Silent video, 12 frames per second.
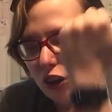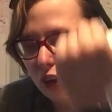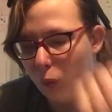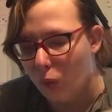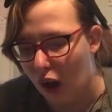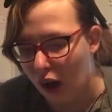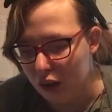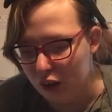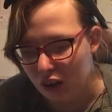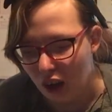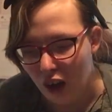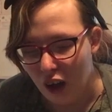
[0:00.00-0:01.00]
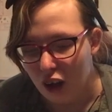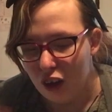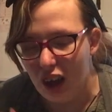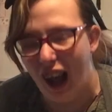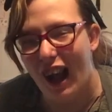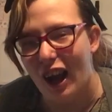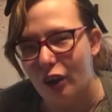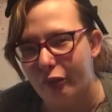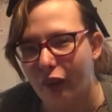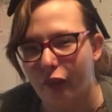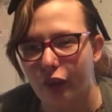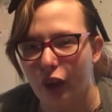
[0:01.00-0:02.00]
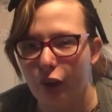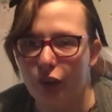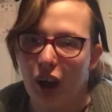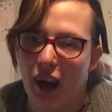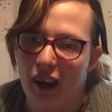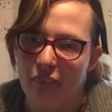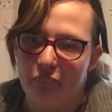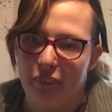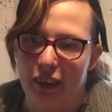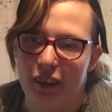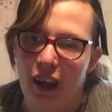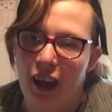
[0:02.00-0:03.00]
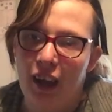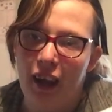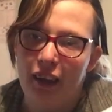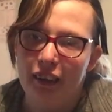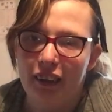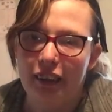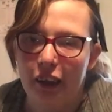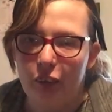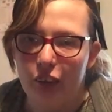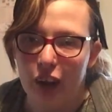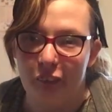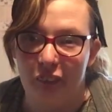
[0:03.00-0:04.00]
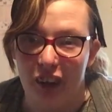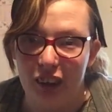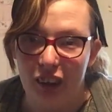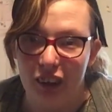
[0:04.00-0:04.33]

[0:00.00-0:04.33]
the watch, that review type thing, and give this video